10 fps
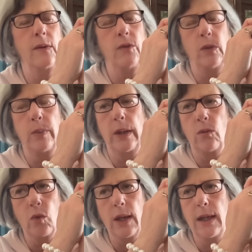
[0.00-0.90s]
If you've
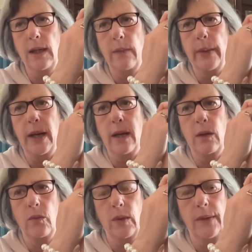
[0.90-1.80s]
been reading about
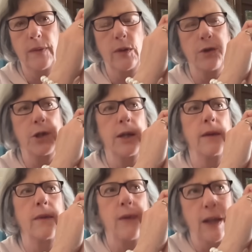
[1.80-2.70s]
it, researching it,
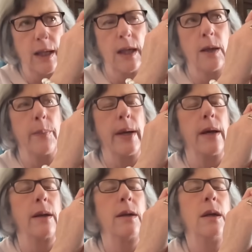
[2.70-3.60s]
thinking
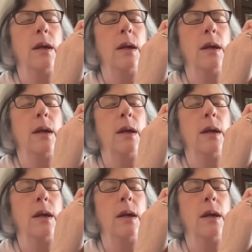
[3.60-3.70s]
about it,